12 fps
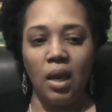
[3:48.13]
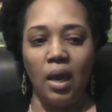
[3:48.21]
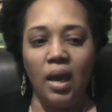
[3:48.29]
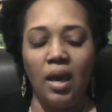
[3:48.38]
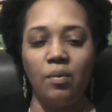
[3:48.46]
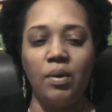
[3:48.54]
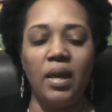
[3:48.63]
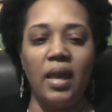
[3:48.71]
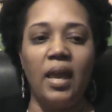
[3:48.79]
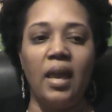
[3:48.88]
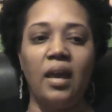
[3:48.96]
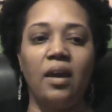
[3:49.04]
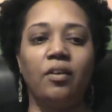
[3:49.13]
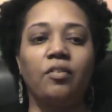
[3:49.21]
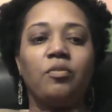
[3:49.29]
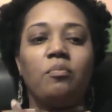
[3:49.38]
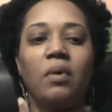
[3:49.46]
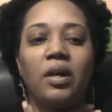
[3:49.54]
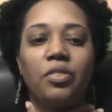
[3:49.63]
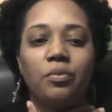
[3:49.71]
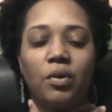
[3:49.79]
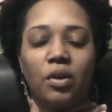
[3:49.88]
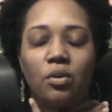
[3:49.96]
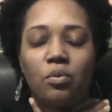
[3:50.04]
I would have, my
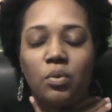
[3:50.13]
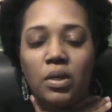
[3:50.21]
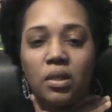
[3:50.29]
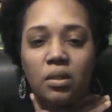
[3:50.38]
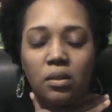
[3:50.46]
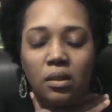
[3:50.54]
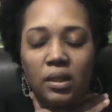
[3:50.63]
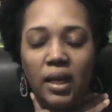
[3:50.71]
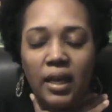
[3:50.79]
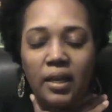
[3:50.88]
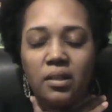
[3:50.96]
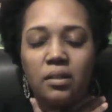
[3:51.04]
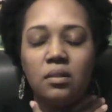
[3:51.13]
throat would like